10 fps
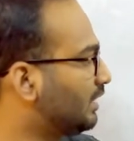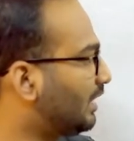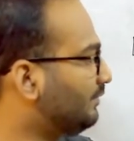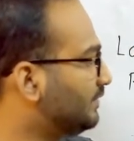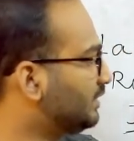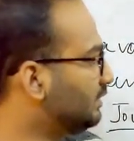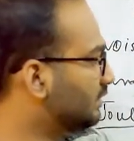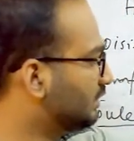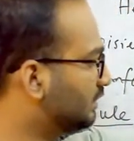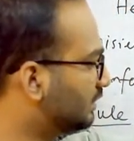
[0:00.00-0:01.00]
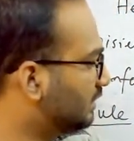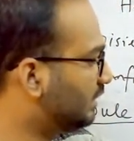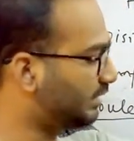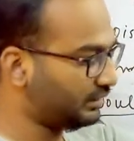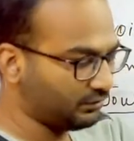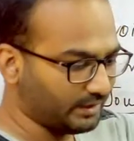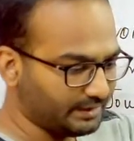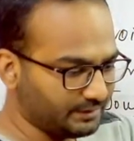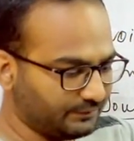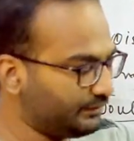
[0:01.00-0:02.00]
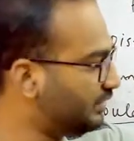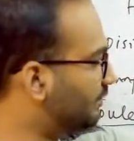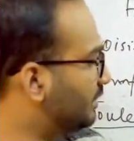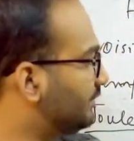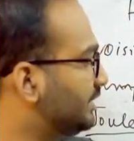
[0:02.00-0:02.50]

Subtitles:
After quite a few number of